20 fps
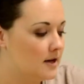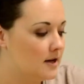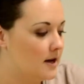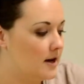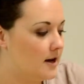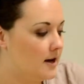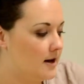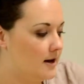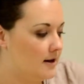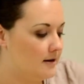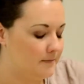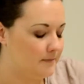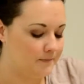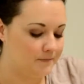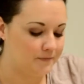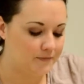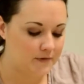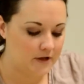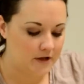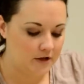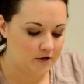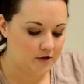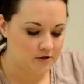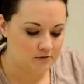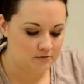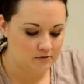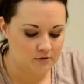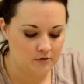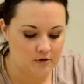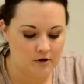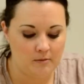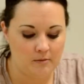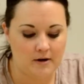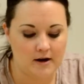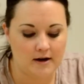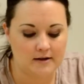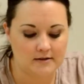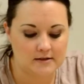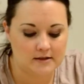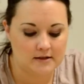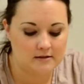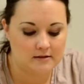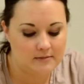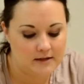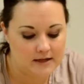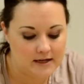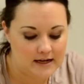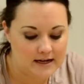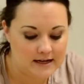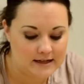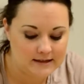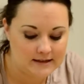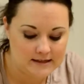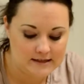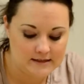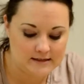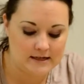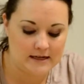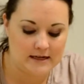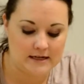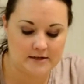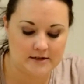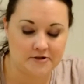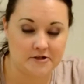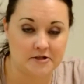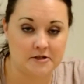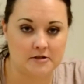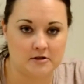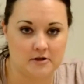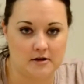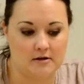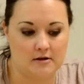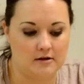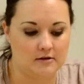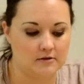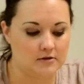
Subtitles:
Now your smooth coil pots need to be at least 8 inches tall.